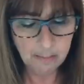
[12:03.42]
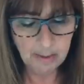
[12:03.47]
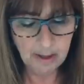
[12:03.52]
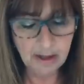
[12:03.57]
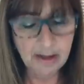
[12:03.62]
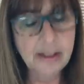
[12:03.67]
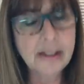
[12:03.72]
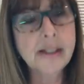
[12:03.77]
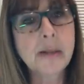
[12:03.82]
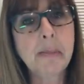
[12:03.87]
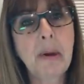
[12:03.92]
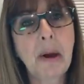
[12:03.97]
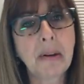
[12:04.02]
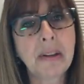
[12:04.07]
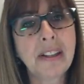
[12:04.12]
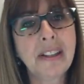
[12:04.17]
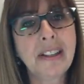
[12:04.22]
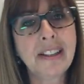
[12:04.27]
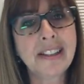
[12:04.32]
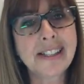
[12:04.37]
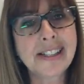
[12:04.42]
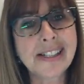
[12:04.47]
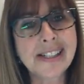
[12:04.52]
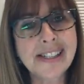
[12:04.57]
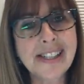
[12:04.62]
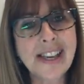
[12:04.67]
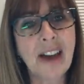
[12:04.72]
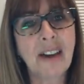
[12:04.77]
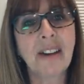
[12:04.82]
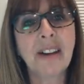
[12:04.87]
But it's about getting a
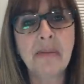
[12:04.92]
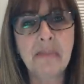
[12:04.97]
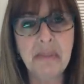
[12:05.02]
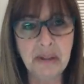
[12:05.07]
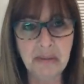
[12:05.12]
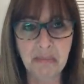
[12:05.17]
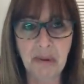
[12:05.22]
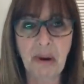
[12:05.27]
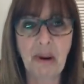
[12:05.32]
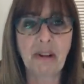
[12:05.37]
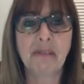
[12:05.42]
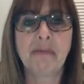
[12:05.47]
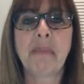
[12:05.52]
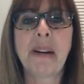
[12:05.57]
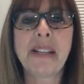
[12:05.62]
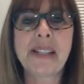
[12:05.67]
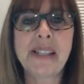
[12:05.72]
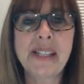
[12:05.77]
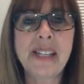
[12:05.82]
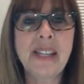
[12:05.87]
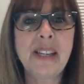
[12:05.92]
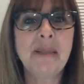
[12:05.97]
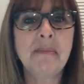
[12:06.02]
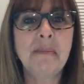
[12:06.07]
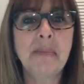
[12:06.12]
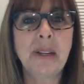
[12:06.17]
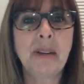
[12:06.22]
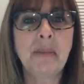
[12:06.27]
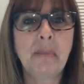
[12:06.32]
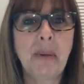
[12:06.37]
discount and being part of my
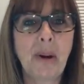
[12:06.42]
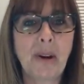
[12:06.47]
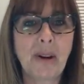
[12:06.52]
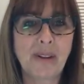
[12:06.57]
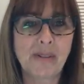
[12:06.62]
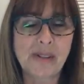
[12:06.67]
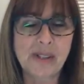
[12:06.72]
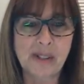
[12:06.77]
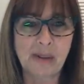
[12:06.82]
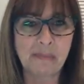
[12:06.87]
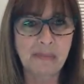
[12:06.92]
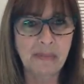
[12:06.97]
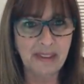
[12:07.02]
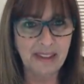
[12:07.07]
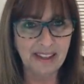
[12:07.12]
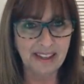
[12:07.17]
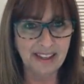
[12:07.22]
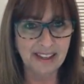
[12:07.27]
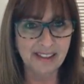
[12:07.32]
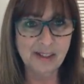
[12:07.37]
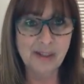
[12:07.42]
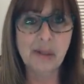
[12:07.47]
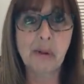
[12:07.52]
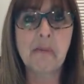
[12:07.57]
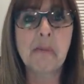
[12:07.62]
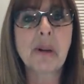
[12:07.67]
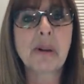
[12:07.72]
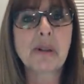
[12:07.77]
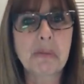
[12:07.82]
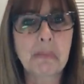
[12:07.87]
team, being part of something so
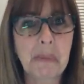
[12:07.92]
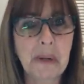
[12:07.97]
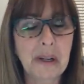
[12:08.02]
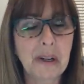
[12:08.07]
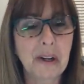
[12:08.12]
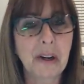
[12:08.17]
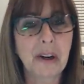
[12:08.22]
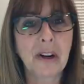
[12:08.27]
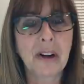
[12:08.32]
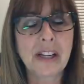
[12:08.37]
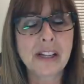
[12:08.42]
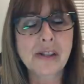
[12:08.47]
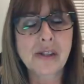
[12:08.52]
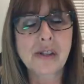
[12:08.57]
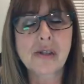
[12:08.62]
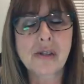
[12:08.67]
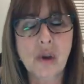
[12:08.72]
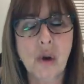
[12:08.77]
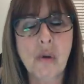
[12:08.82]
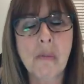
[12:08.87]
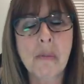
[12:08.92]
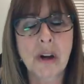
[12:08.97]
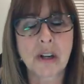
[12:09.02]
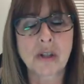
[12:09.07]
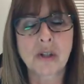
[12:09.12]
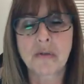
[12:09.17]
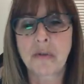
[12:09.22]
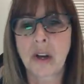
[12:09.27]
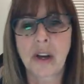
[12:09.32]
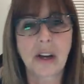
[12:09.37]
much bigger is so
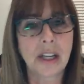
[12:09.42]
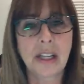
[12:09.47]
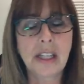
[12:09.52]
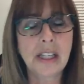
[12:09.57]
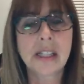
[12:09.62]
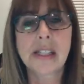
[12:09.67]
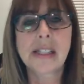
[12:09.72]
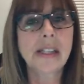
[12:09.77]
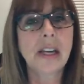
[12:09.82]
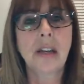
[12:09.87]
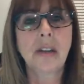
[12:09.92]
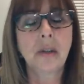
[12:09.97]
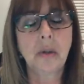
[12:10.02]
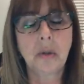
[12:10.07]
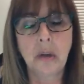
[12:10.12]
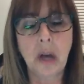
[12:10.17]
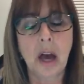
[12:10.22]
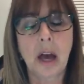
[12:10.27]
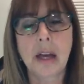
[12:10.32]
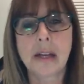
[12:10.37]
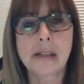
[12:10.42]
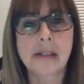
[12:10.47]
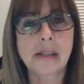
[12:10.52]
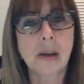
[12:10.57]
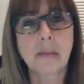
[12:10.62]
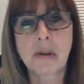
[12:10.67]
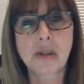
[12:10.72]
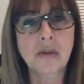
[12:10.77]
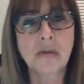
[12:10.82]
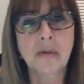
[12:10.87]
much fun. I can't tell you guys
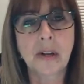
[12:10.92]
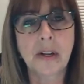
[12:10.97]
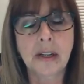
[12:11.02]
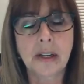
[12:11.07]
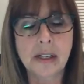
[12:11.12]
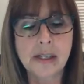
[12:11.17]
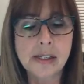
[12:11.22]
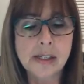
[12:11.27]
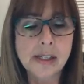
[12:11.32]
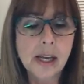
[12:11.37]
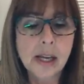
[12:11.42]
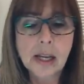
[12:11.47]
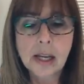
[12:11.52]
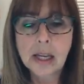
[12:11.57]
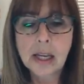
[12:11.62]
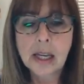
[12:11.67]
how much fun it is.